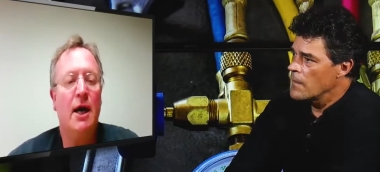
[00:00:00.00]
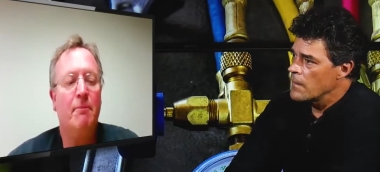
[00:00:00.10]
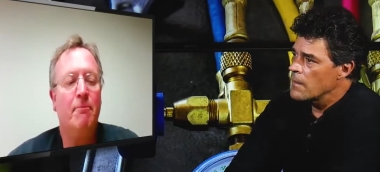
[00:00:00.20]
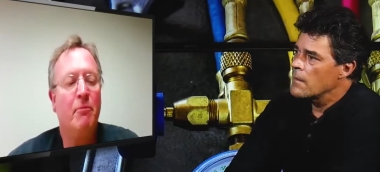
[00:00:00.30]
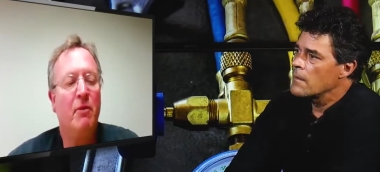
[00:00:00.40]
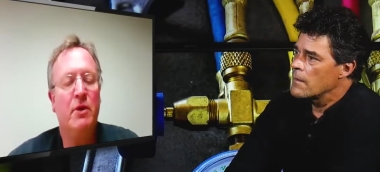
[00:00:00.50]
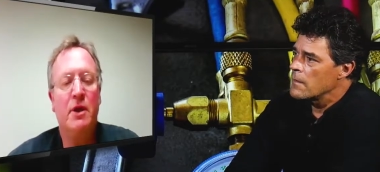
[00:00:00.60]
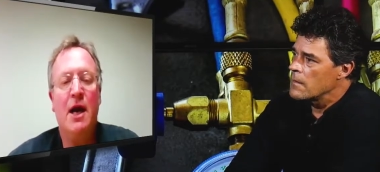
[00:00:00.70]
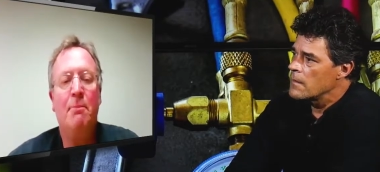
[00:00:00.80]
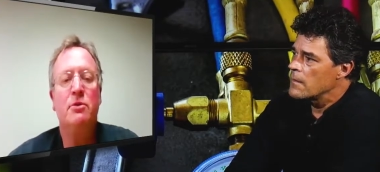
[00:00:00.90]
Speaker 1: uh, but with a
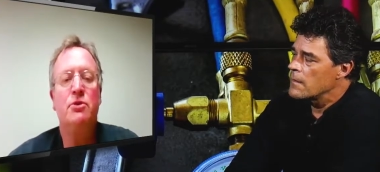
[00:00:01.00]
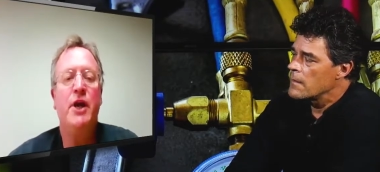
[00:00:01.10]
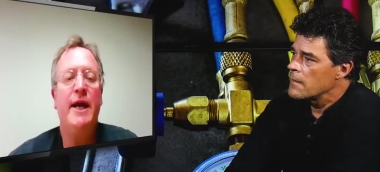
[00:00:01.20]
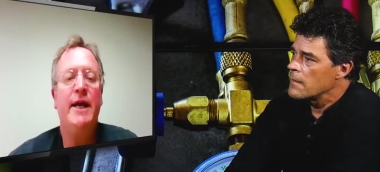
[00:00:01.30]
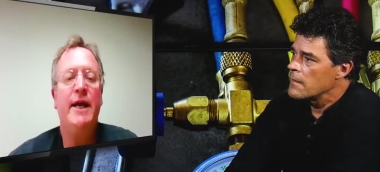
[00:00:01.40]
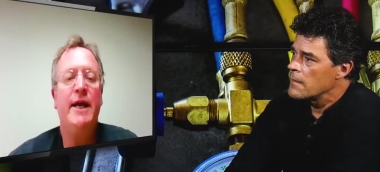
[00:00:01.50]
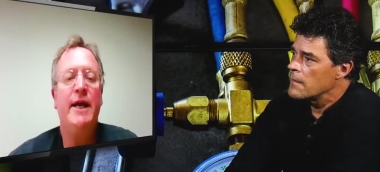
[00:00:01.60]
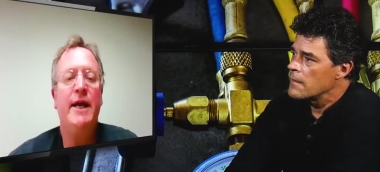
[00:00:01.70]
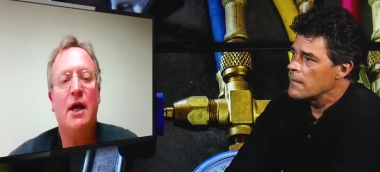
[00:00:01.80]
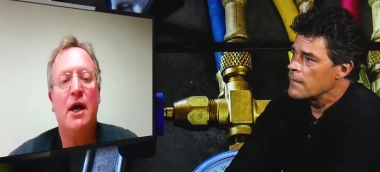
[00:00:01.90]
couple
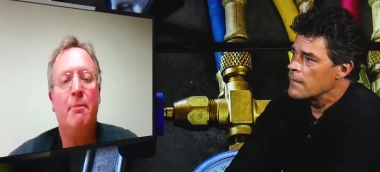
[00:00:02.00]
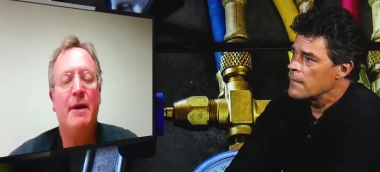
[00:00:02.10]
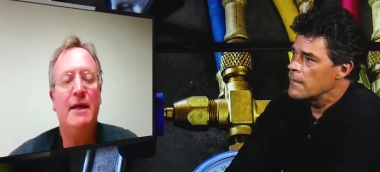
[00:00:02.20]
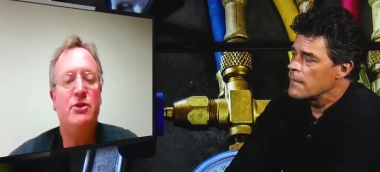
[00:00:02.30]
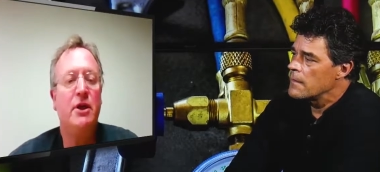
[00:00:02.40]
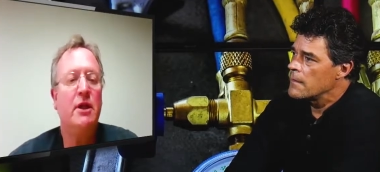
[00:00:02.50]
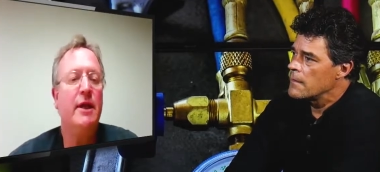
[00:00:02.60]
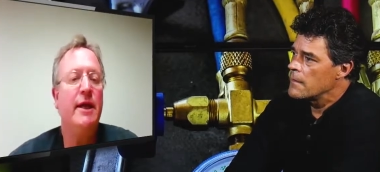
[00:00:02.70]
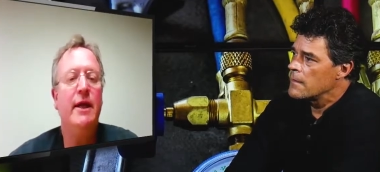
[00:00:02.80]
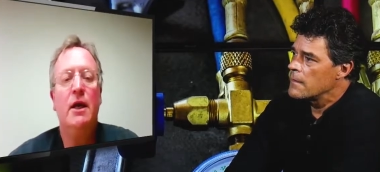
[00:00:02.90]
changes, uh,
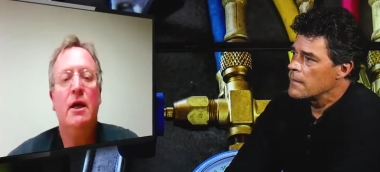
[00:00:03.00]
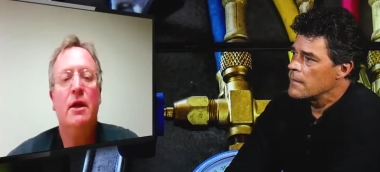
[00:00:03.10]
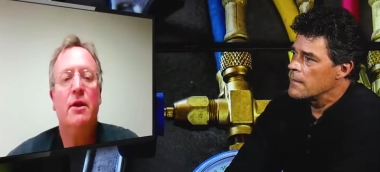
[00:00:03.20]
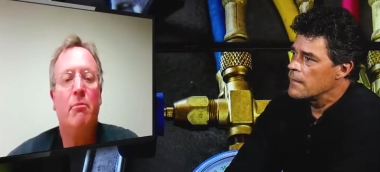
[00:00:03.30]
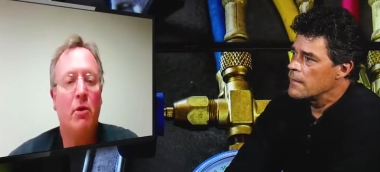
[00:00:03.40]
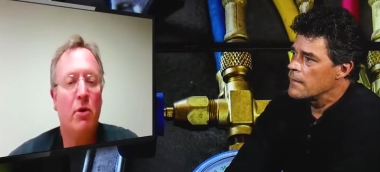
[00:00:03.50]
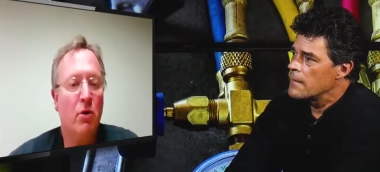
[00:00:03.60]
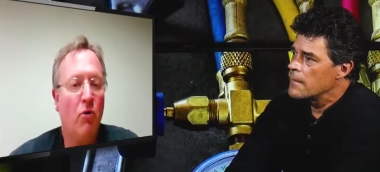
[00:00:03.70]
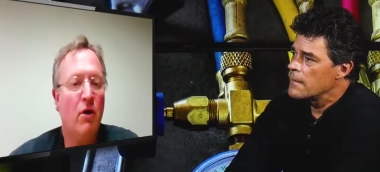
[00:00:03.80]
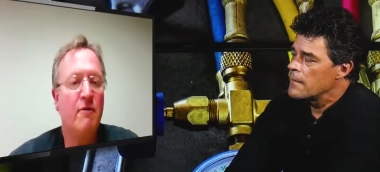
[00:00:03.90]
basically the burner
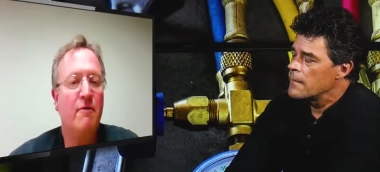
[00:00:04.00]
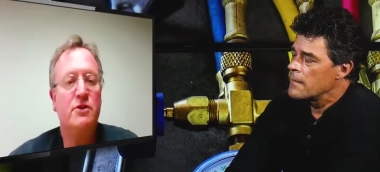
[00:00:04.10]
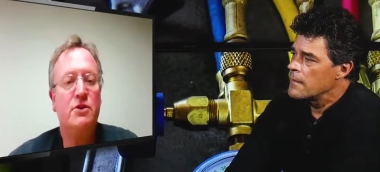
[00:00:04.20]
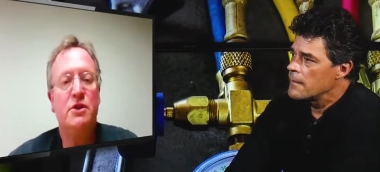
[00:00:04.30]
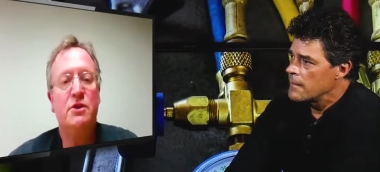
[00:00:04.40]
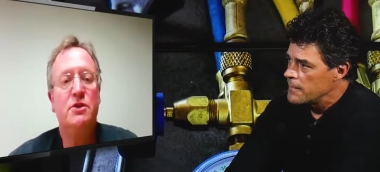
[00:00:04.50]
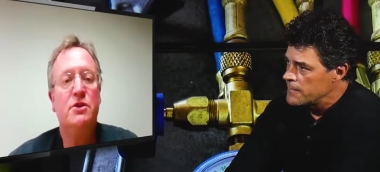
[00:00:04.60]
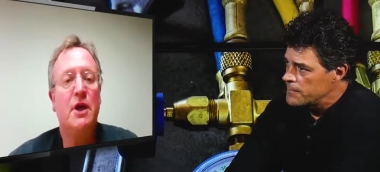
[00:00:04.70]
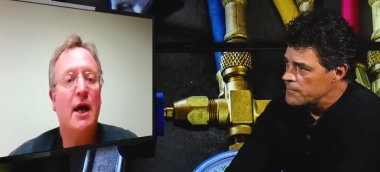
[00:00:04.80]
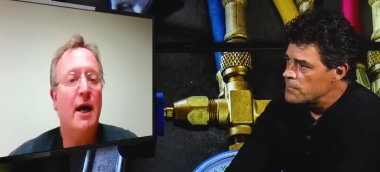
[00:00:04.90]

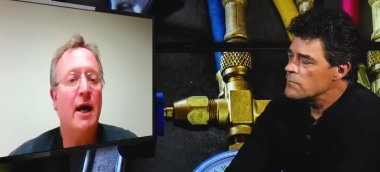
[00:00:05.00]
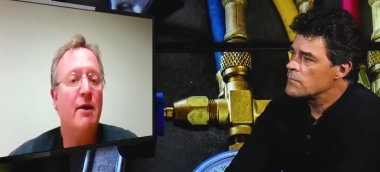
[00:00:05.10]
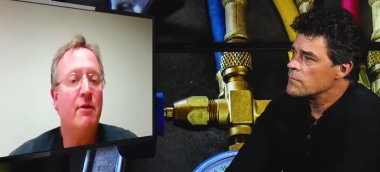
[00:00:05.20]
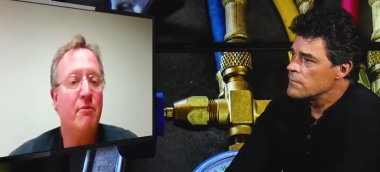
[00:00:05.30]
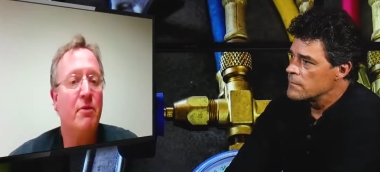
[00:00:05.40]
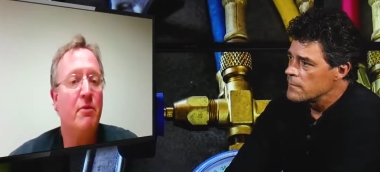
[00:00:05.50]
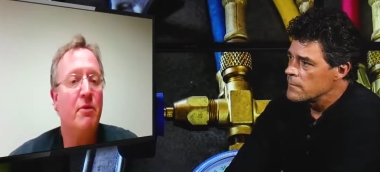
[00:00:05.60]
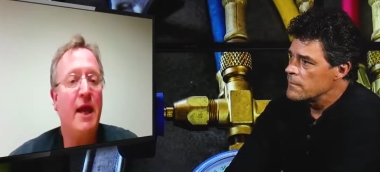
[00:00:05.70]
orifices, uh, the, the, the,